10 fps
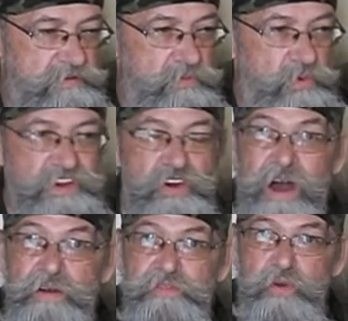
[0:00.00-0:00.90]
when you're
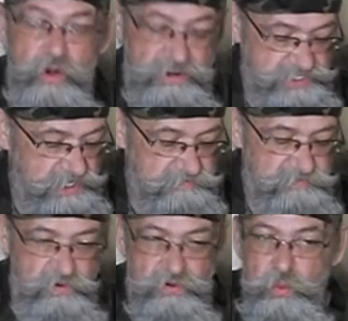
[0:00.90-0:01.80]
out foraging
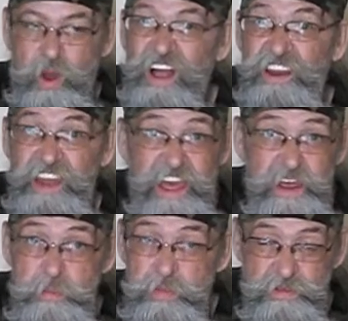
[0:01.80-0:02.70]
for wild
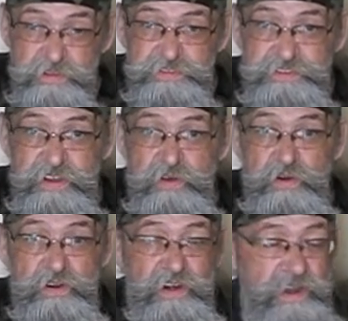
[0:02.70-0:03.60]
edibles
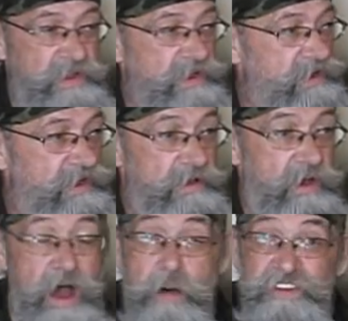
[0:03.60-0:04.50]
or
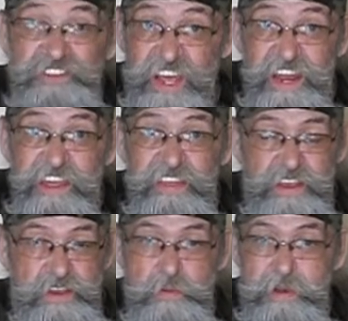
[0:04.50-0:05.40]
almost
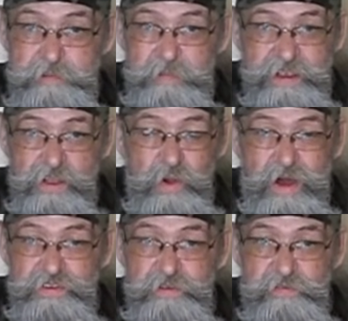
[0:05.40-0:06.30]
anything you might go
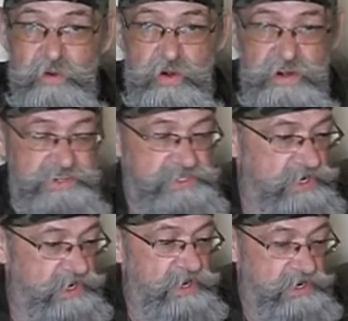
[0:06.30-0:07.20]
out to forage,
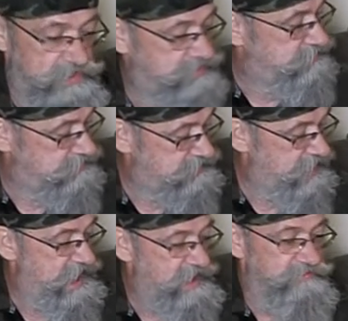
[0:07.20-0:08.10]

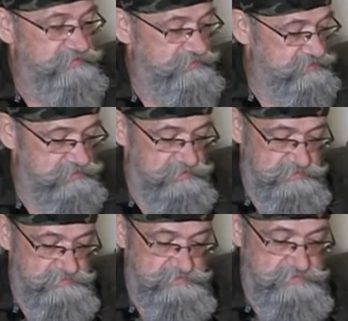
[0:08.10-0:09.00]
to have
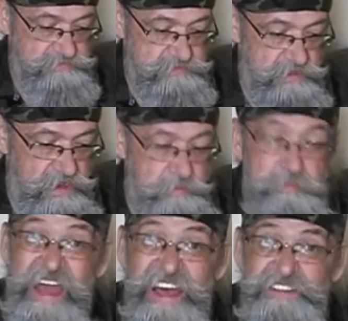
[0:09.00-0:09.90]
a
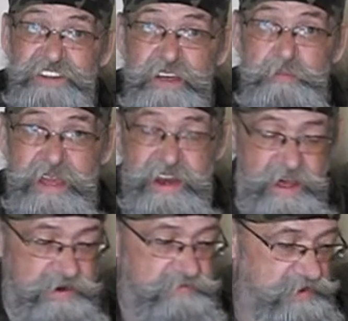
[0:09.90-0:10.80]
basket made
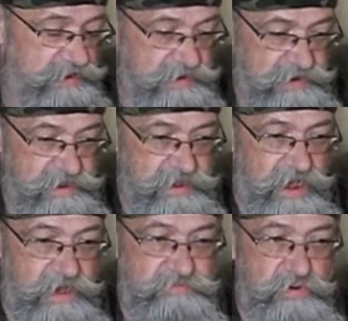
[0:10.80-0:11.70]
out of it
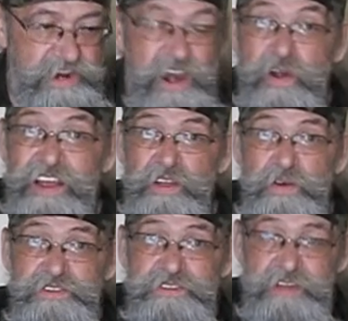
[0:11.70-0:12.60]
for carrying
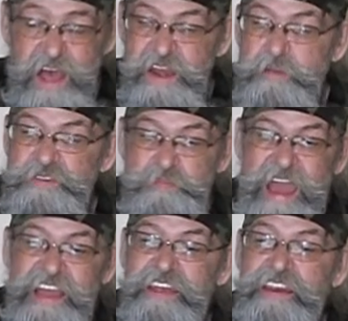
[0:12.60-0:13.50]
those items
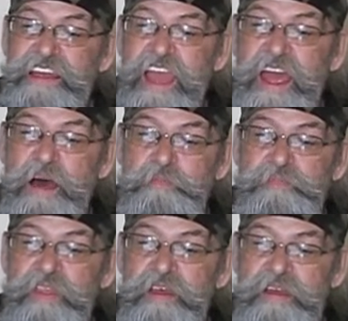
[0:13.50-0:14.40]
back into camp.
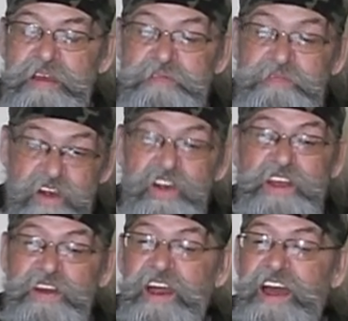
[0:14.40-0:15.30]

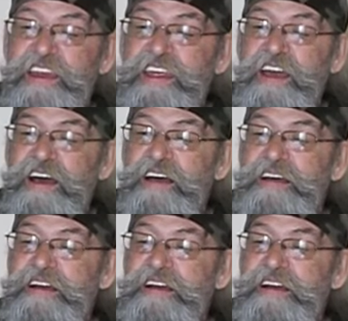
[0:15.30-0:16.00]
Very good idea.